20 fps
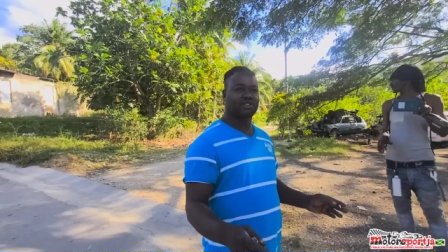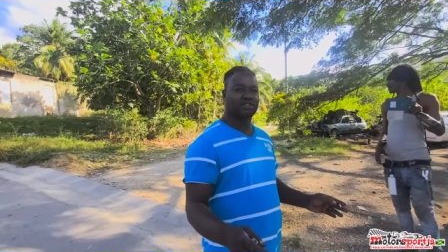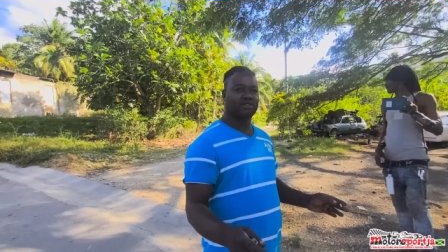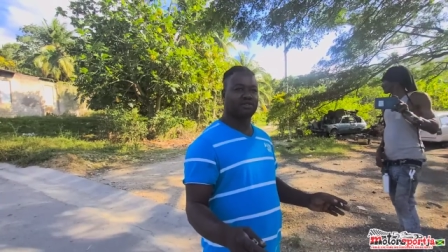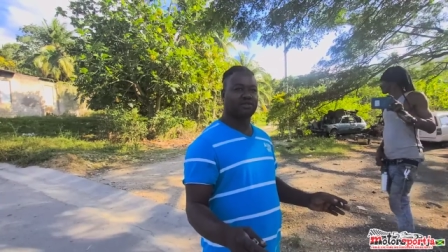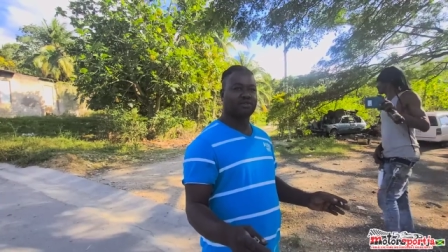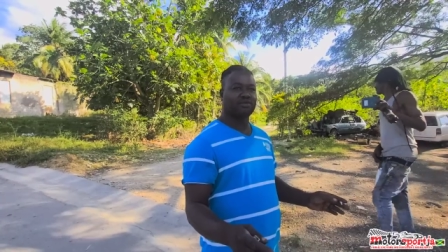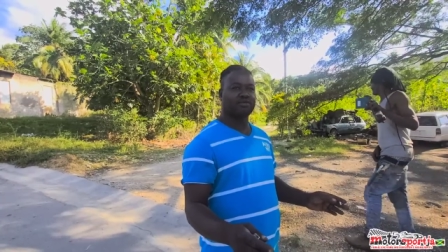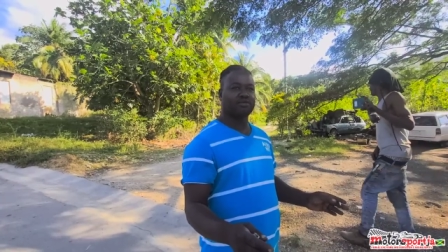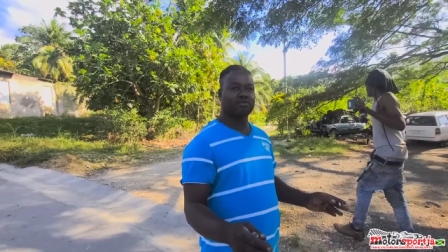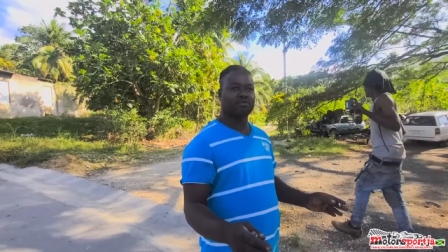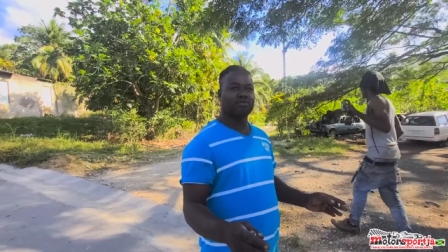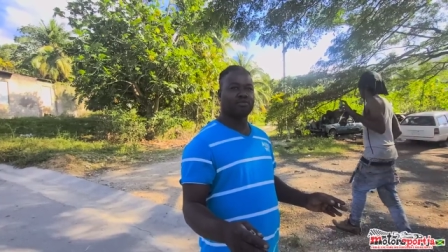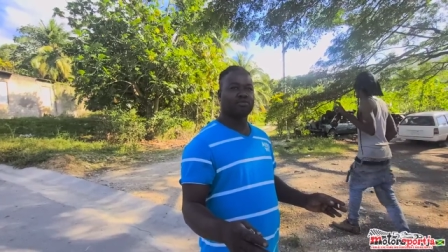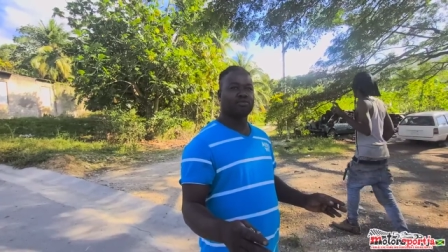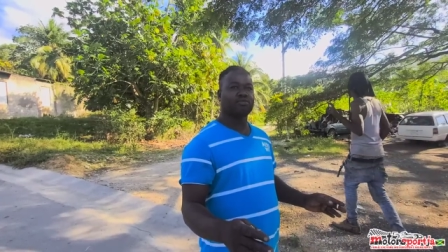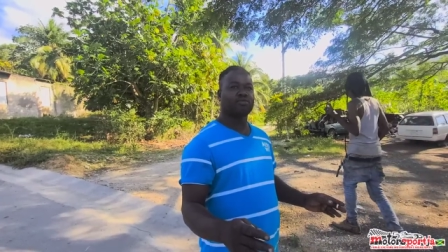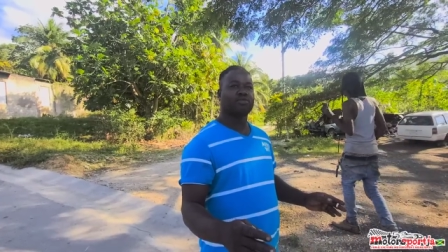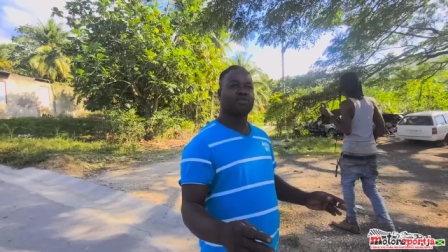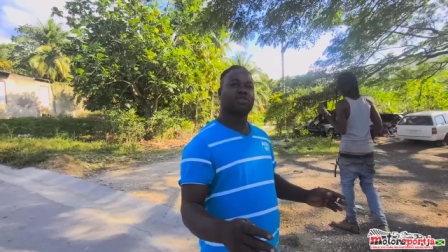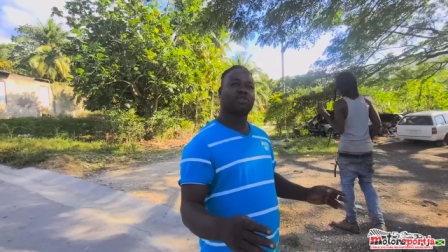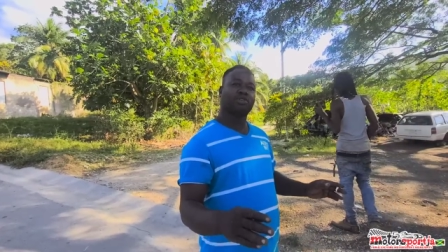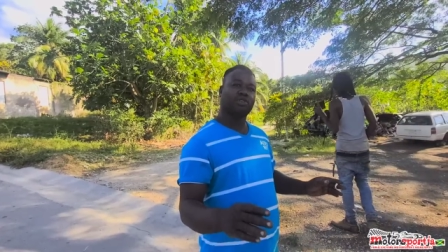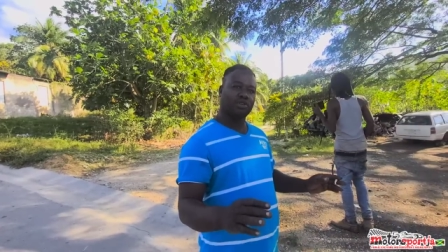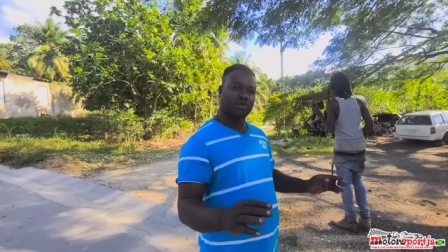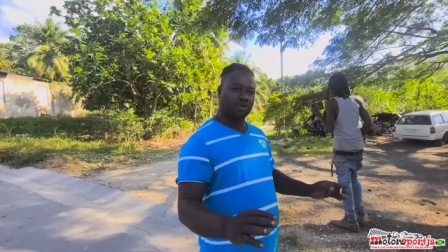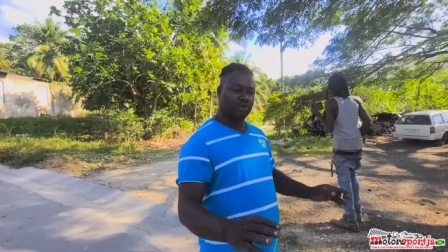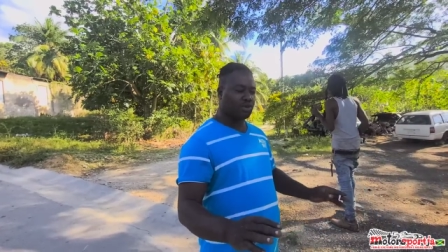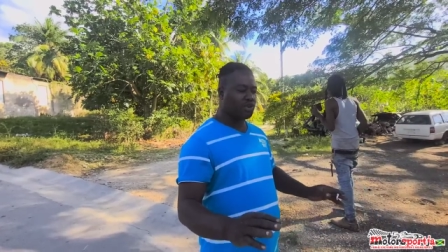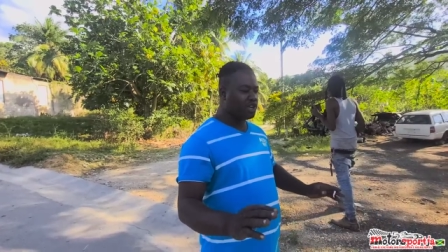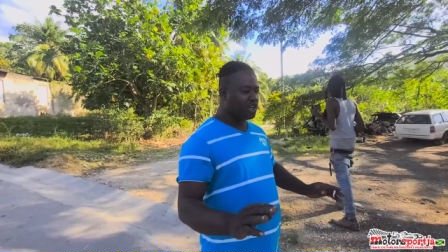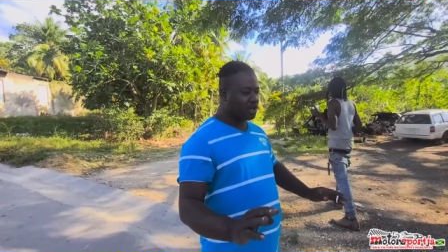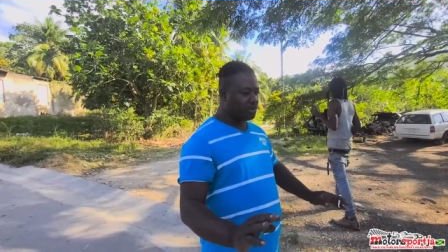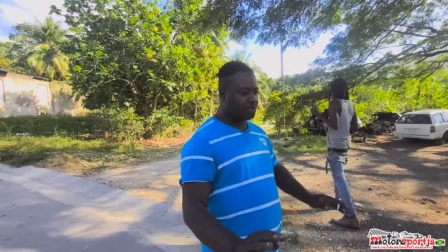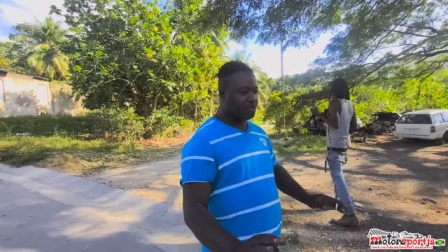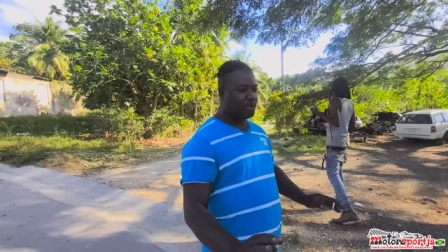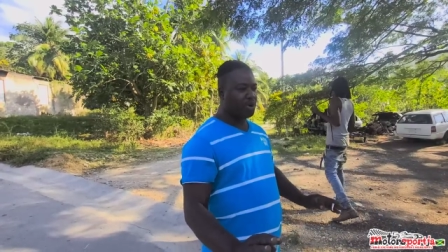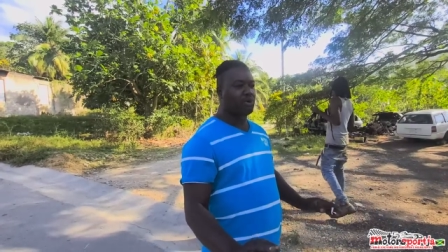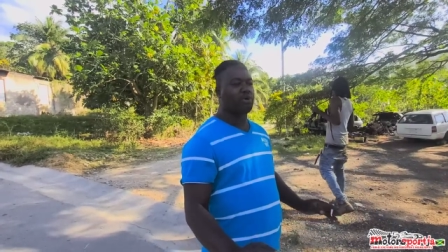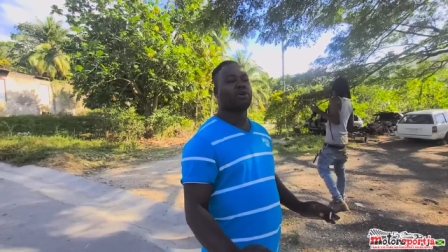Oh, when I want to make the real power, real you
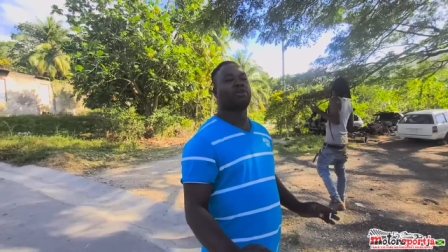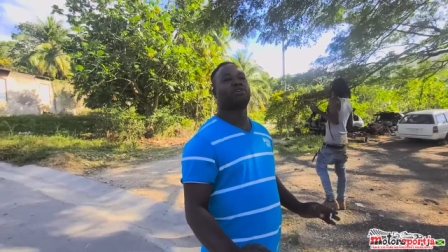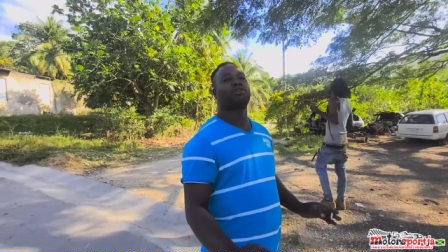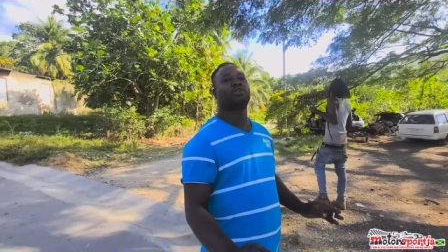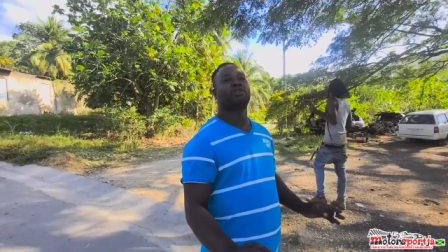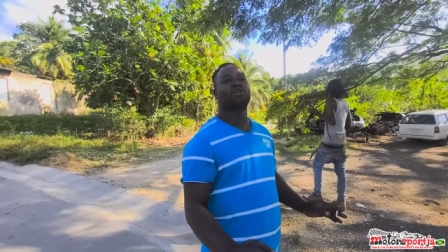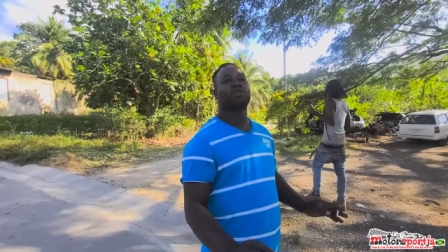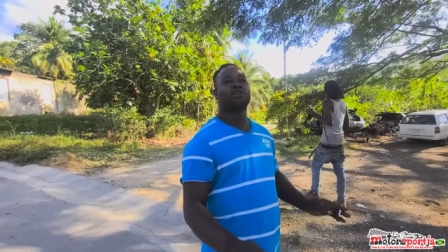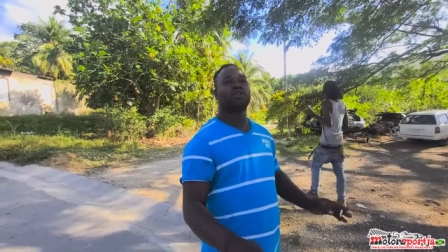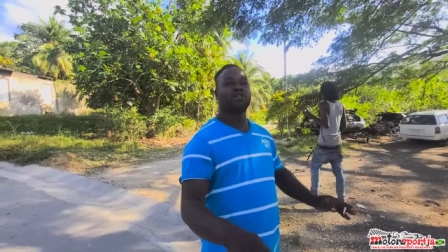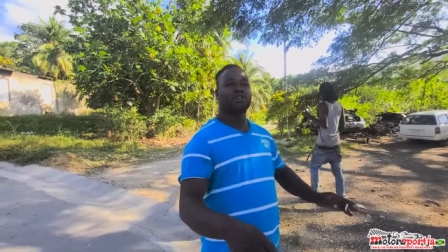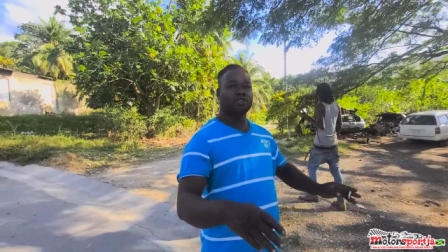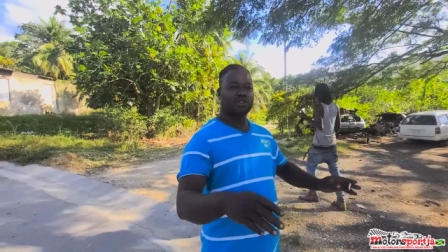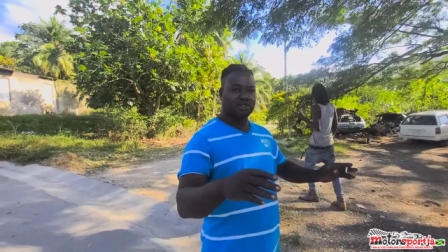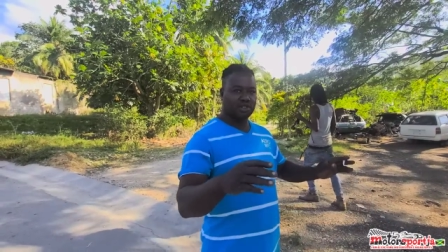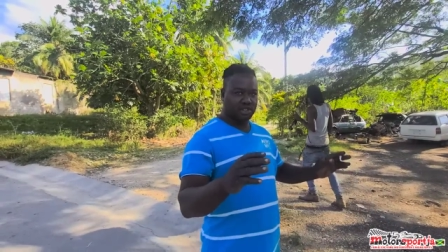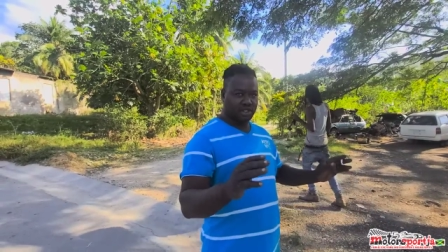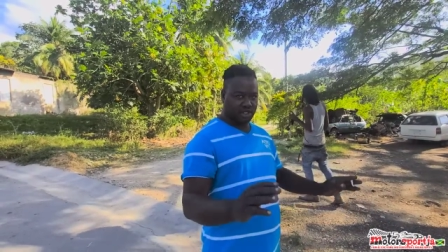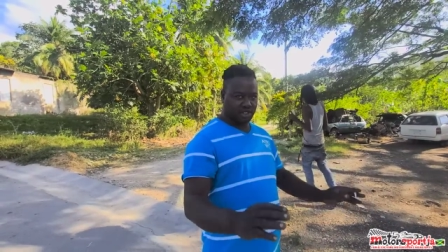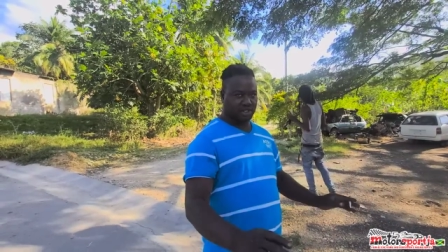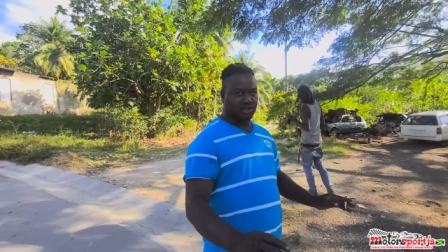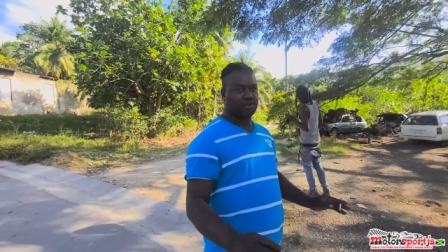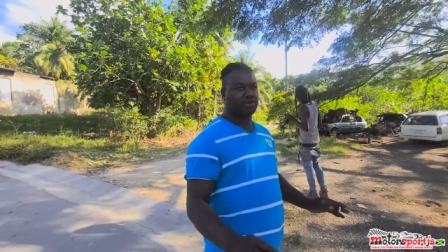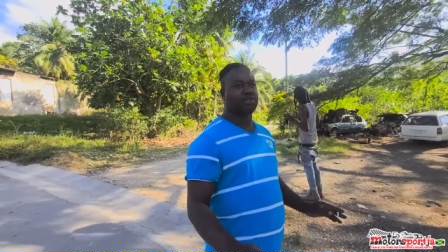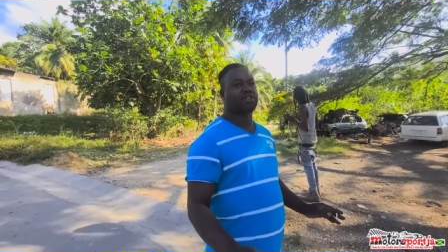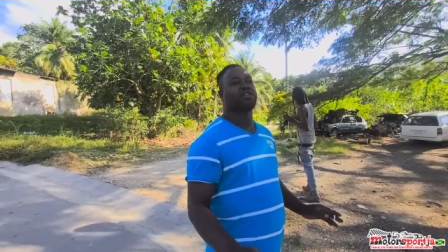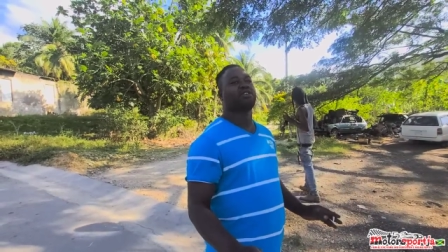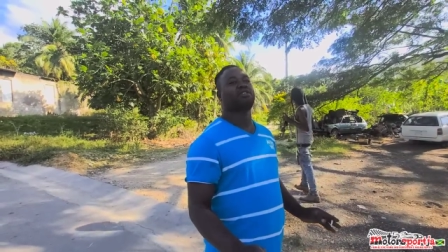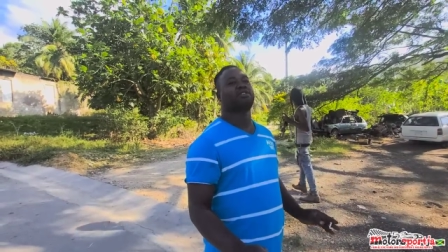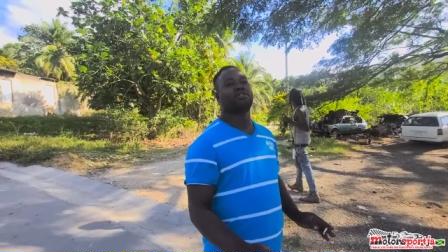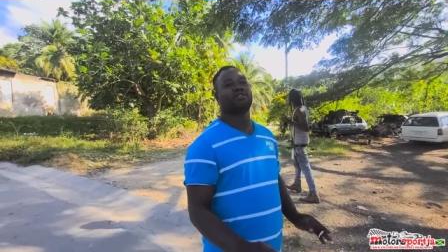turn power. it back into the six, six wheel. wheel.